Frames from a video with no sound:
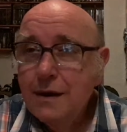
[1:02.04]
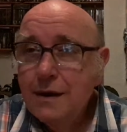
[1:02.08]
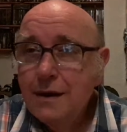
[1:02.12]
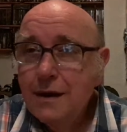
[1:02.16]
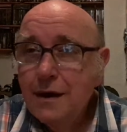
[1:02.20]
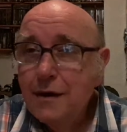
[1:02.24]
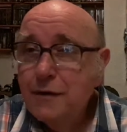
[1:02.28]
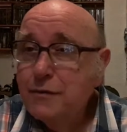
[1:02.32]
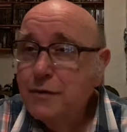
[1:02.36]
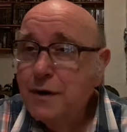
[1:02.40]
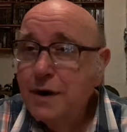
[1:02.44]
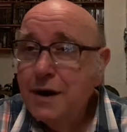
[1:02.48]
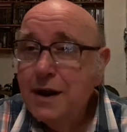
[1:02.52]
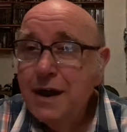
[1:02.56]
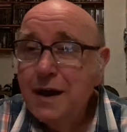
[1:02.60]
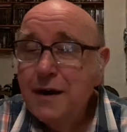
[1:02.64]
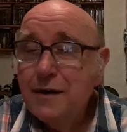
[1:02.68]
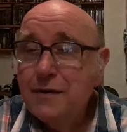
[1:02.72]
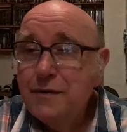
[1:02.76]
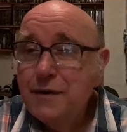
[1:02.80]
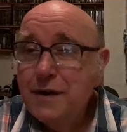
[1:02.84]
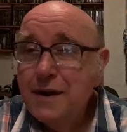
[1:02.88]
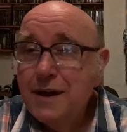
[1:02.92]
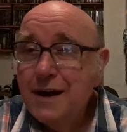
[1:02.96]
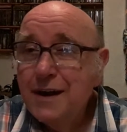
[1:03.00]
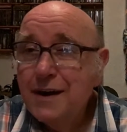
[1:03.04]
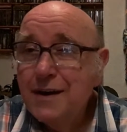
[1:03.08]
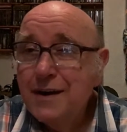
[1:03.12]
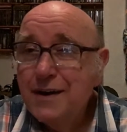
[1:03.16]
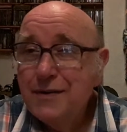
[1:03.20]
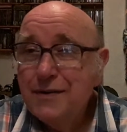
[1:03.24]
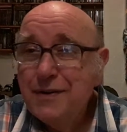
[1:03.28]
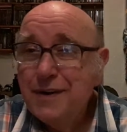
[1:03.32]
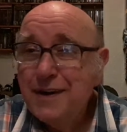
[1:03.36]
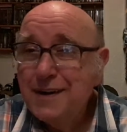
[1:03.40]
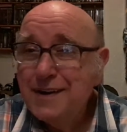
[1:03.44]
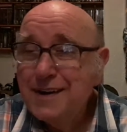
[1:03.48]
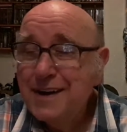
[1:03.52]
I've run out of
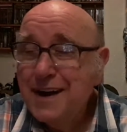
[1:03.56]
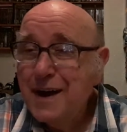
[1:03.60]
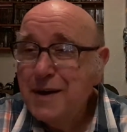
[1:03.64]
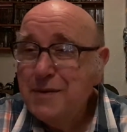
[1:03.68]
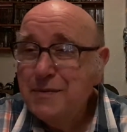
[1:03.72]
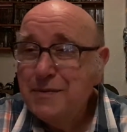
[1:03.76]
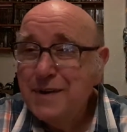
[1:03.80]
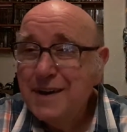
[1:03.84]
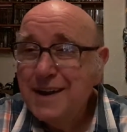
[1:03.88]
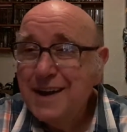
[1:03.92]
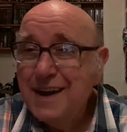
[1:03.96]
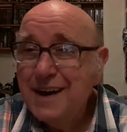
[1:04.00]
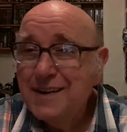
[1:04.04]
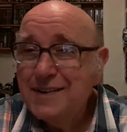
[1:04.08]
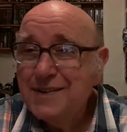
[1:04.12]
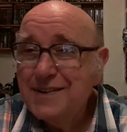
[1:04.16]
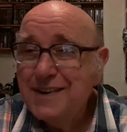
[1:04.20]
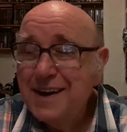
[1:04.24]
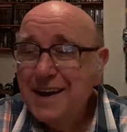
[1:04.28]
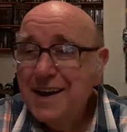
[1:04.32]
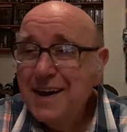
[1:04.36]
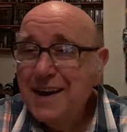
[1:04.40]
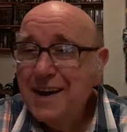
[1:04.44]
game videos,